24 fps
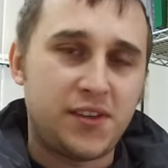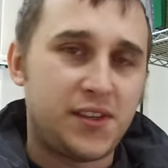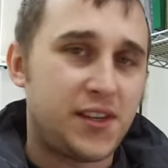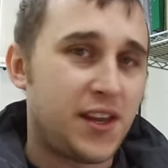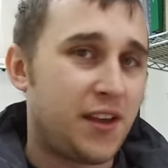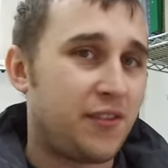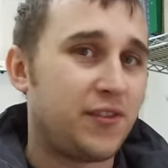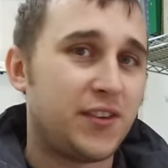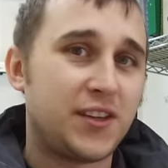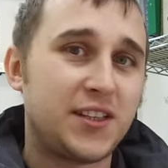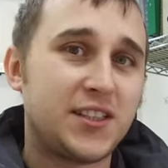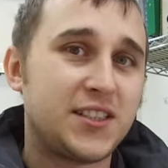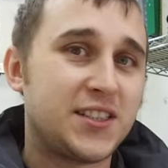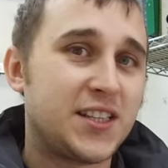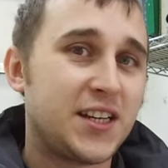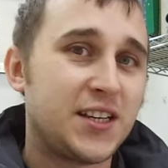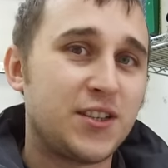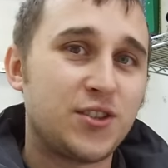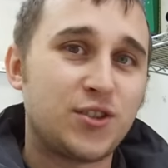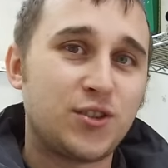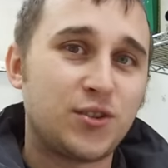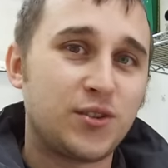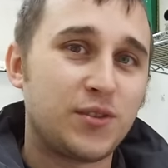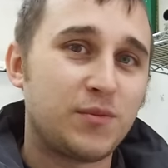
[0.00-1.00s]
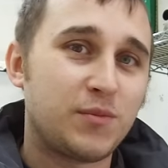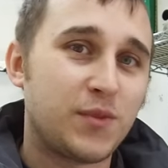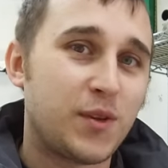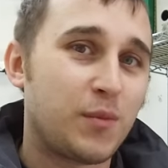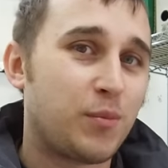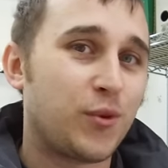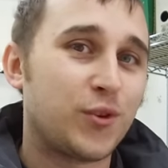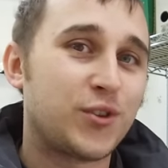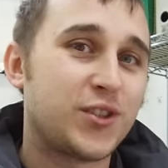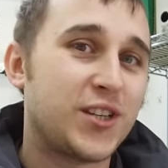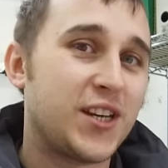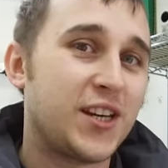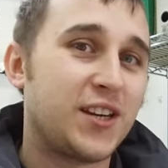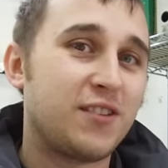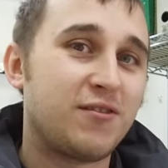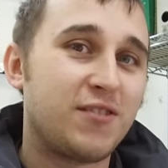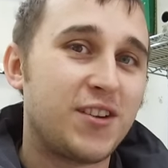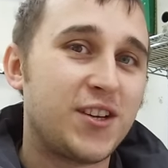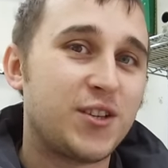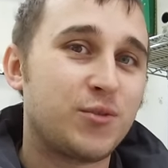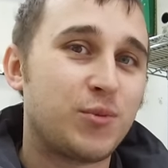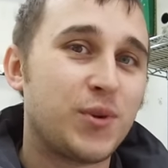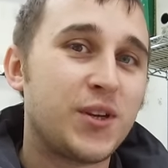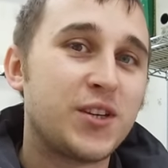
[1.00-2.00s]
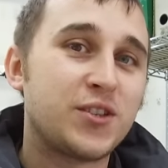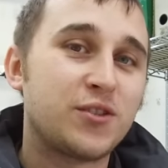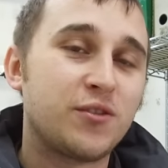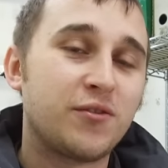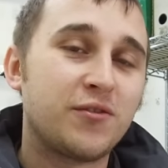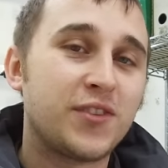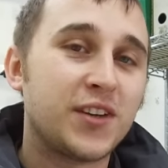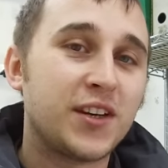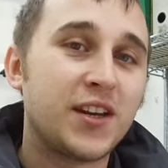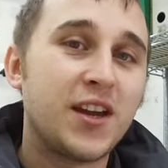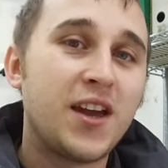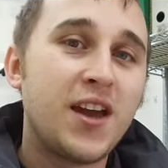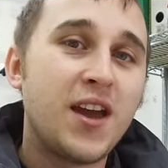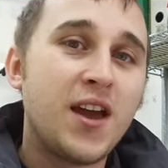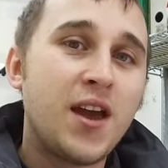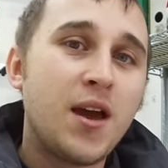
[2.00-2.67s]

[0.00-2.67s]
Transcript: definitely seen The Plug Seeker retweet something,